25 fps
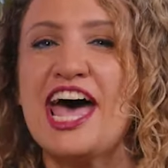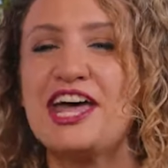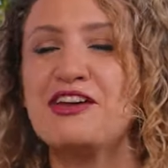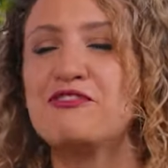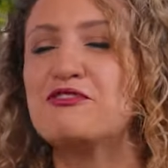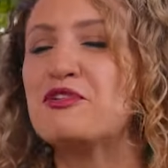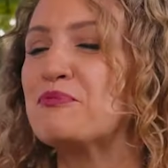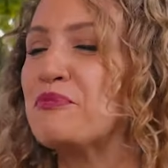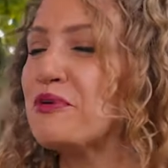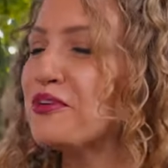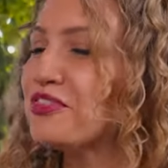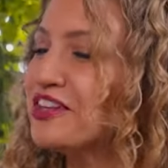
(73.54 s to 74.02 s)
and
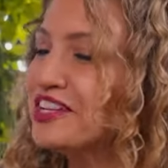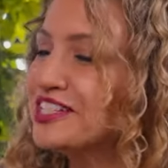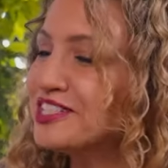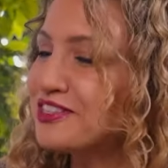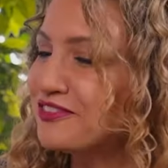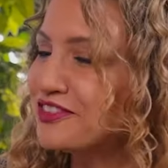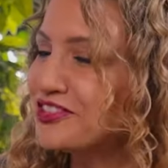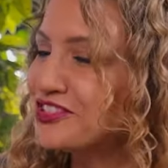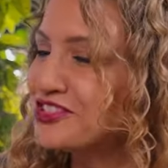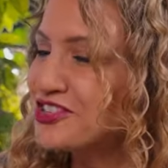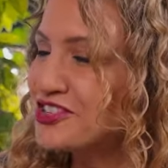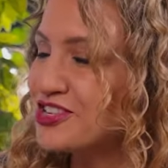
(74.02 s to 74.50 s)
we were both on
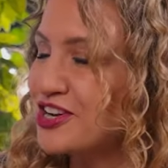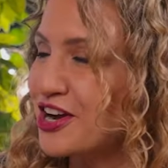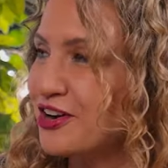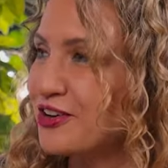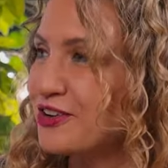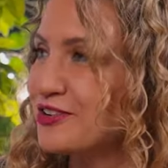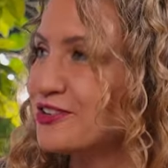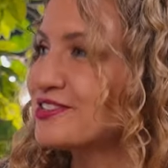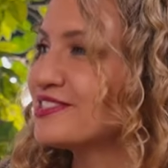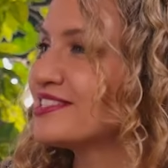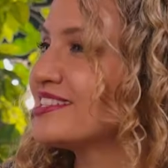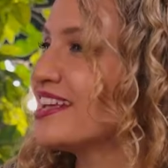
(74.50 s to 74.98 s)
different
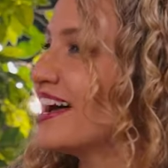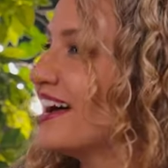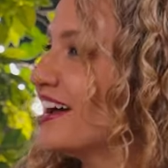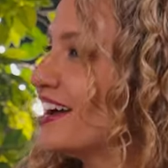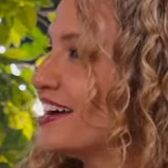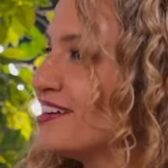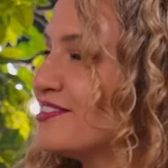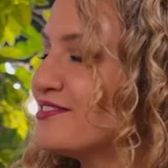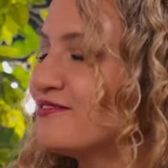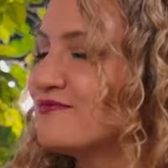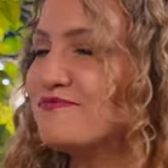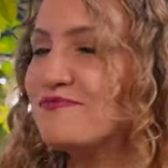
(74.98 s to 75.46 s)
shows.
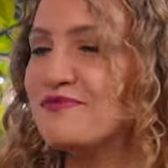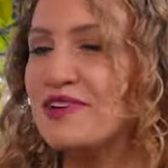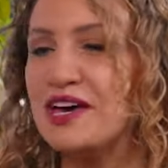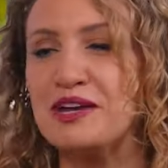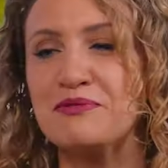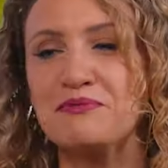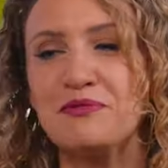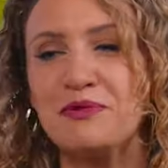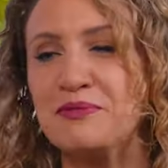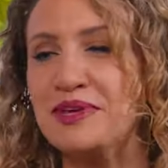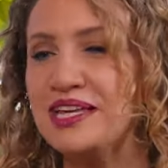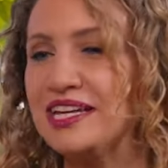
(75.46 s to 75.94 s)
I met
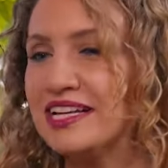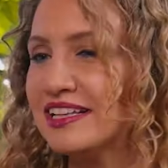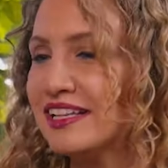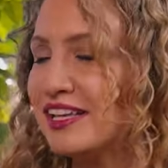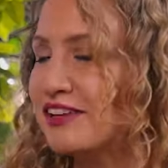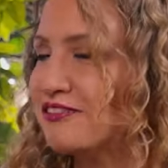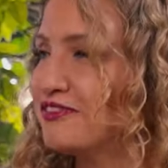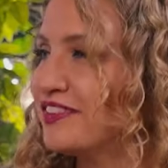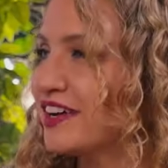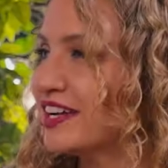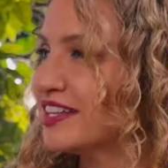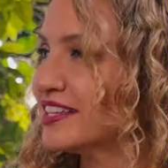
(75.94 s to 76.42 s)
him
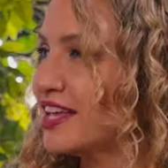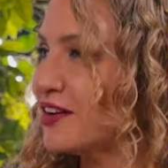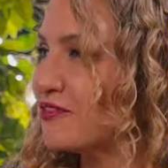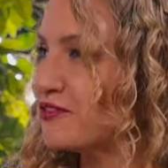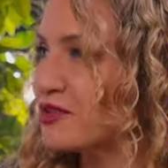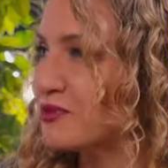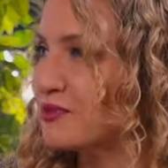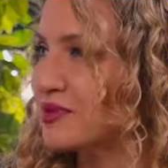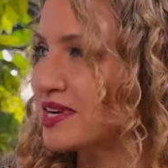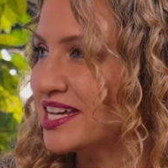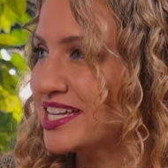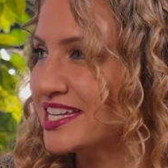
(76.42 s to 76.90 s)
immediately, fell in love
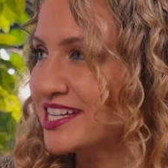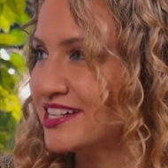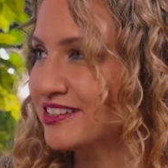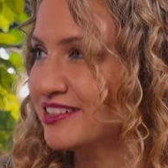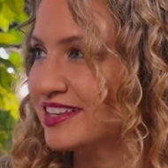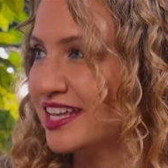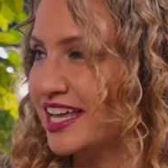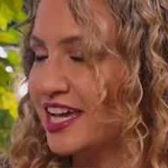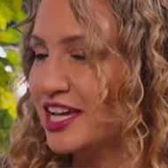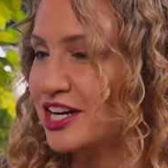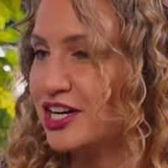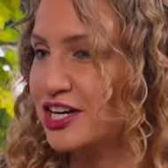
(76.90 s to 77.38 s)
with him. And a year
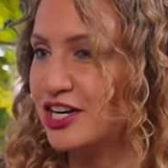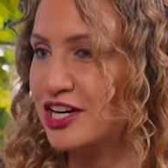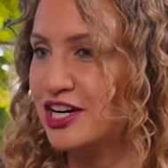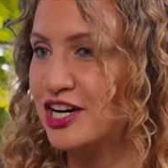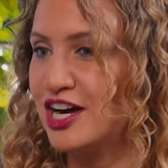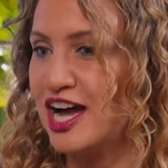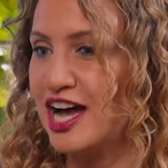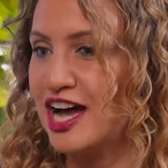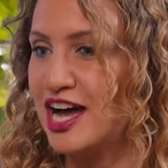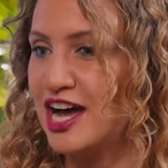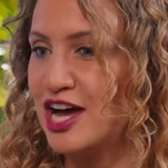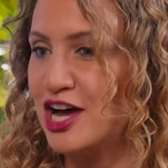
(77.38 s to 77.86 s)

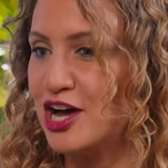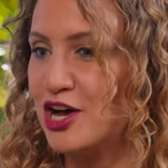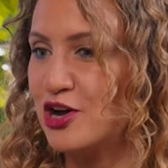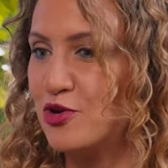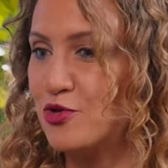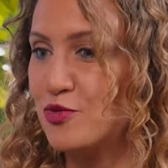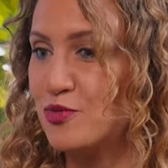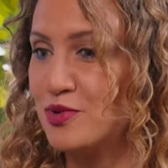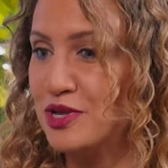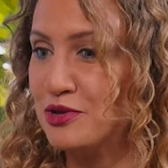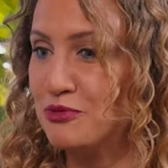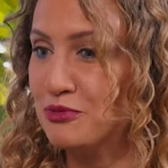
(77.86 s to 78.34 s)
later, uh,
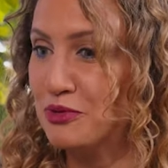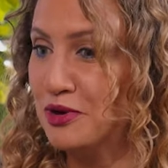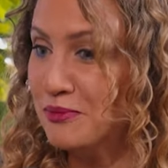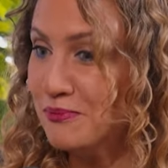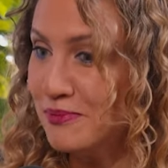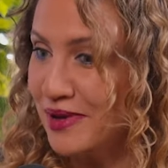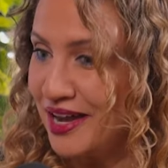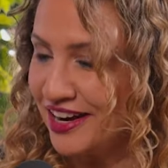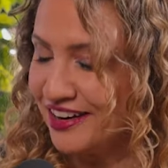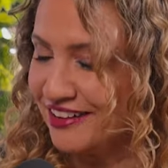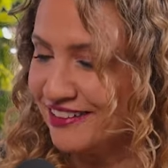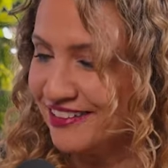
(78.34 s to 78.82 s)
we were
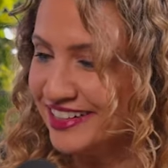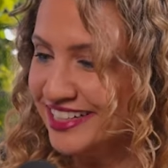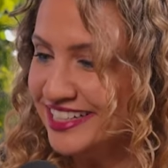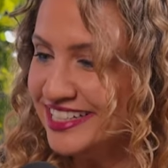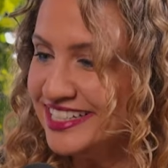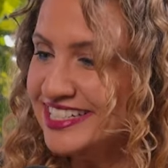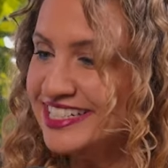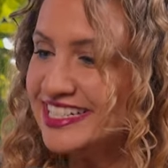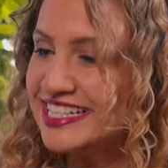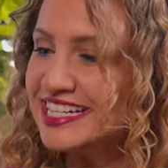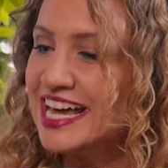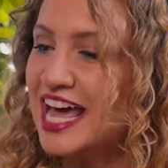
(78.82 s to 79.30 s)

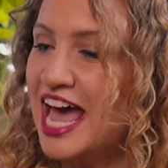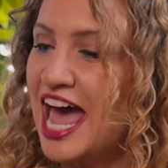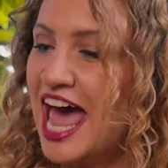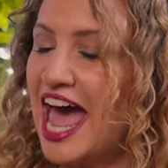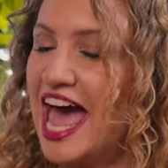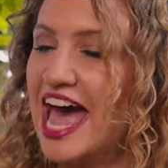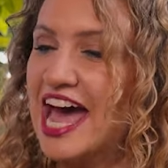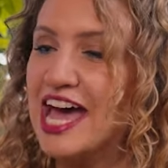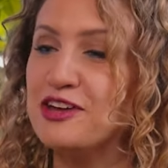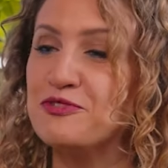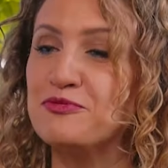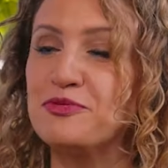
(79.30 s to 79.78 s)
married
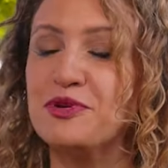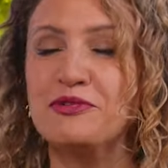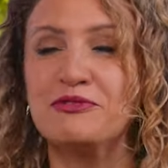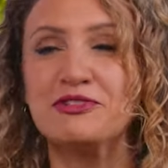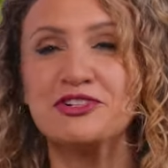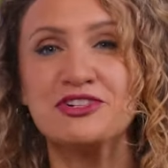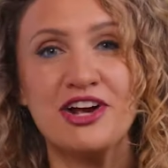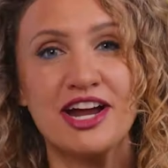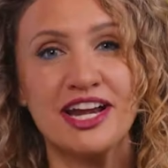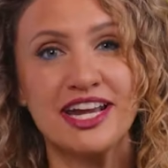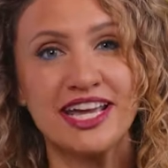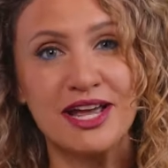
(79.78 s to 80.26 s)
and we were
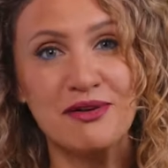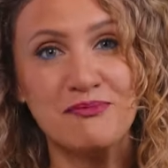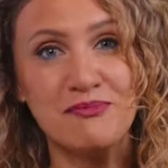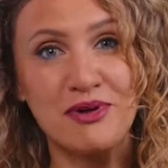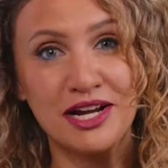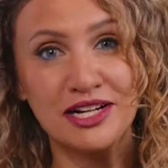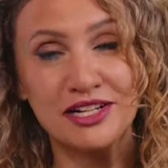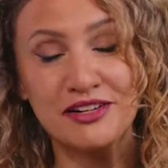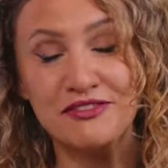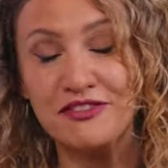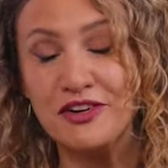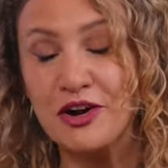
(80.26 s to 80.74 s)
trying to get
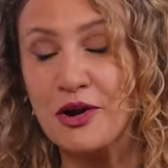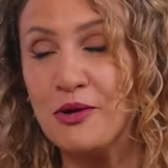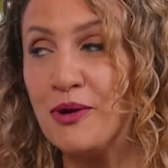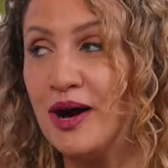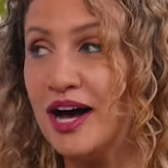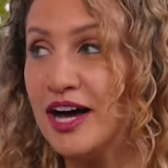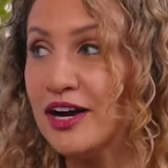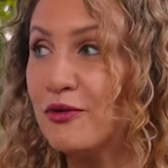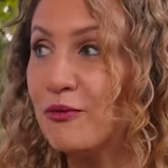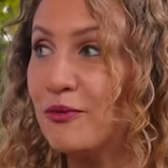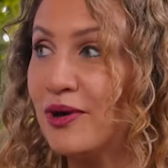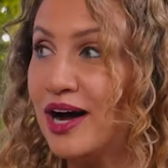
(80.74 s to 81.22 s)
pregnant for
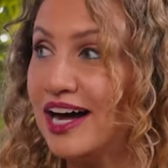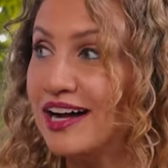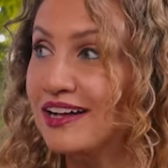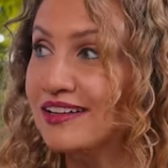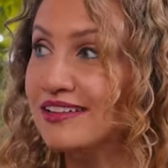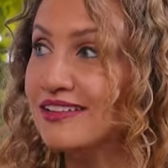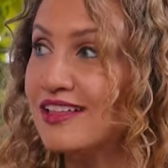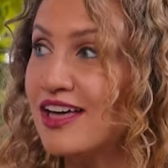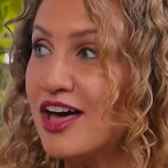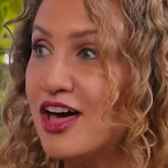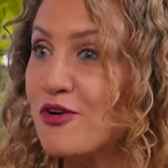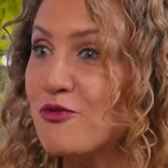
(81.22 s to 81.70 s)
quite a
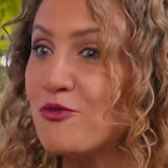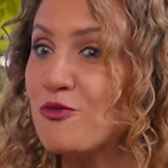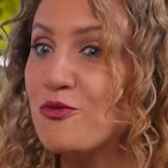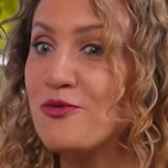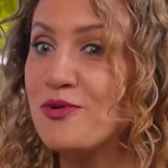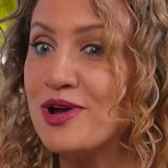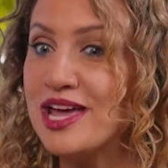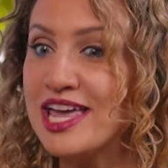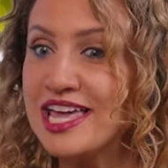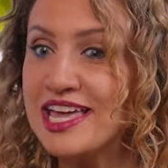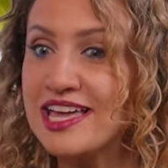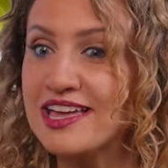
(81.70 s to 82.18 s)
while. A
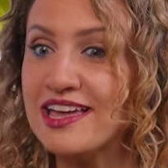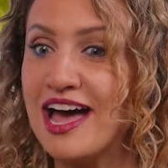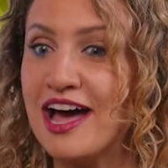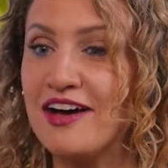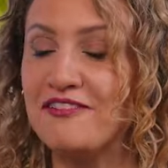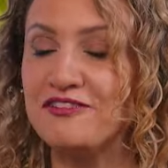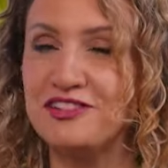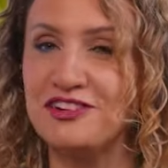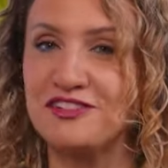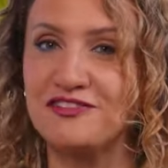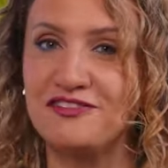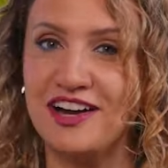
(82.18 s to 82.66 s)
week
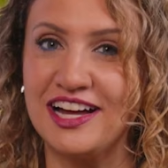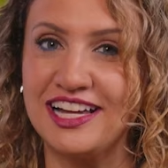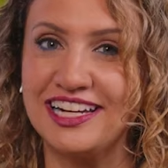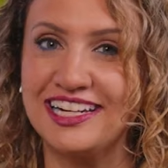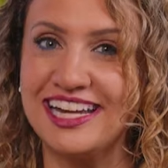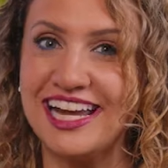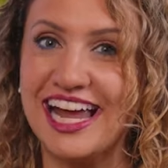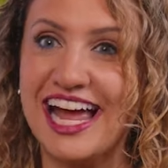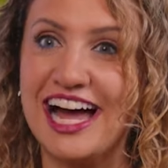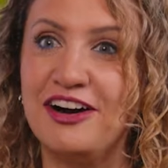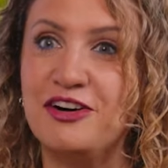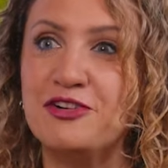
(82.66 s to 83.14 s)
after
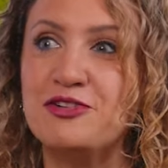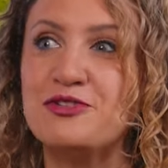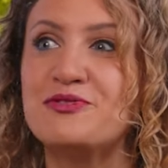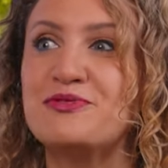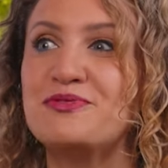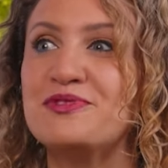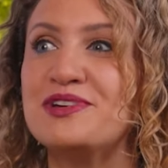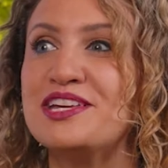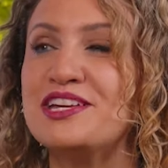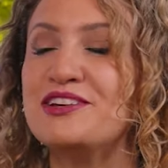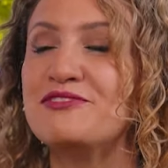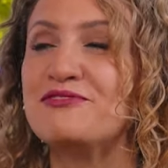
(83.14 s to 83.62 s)
finding out
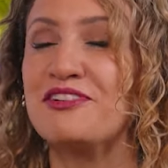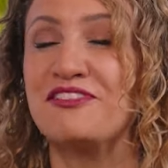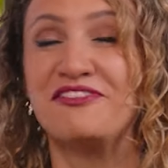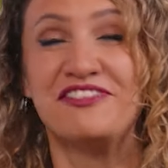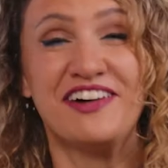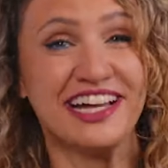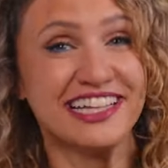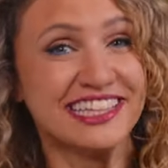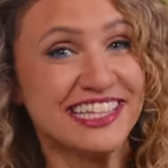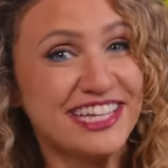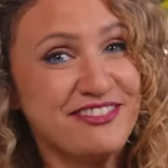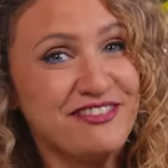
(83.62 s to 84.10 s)
we were
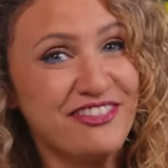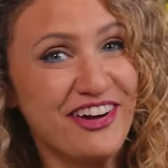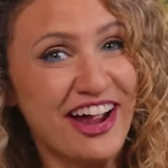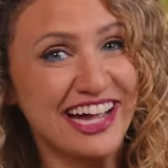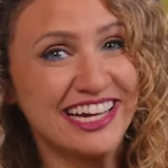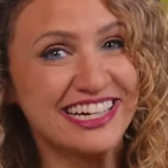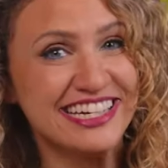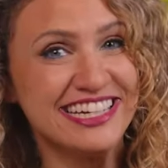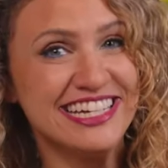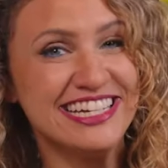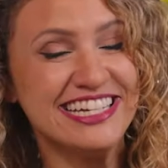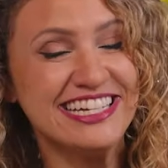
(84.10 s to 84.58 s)
finally
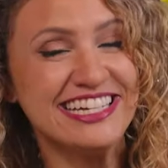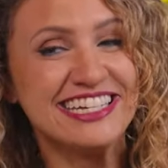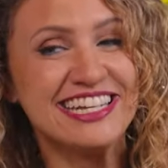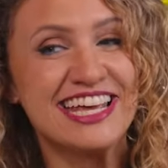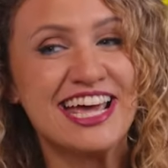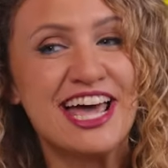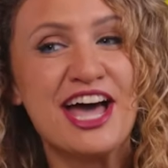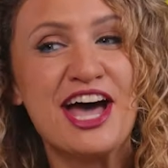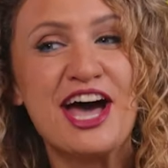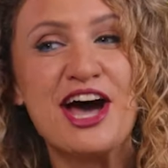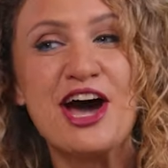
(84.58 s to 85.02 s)
pregnant,